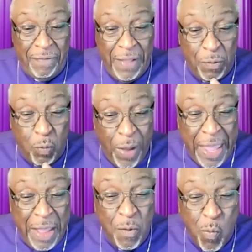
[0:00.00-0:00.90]
that
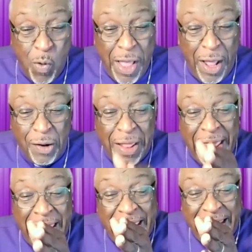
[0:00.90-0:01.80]
we will
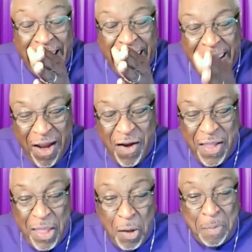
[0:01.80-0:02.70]
hear
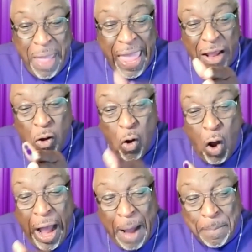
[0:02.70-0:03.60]
him and
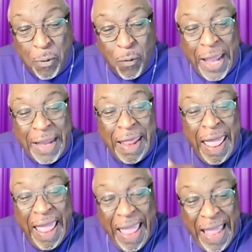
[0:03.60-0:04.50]
cooperate
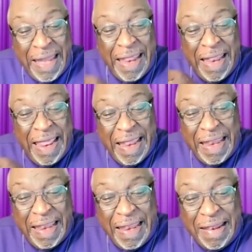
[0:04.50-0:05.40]
in
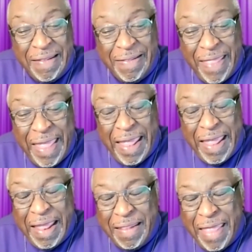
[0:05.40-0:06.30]
the
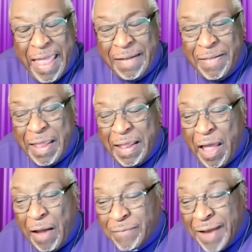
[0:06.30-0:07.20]
in
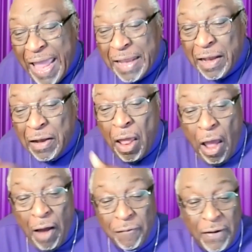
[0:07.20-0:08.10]
the obtaining
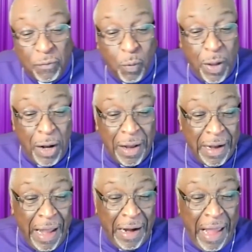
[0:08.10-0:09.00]
of his will
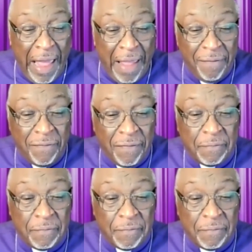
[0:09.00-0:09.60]
in our life.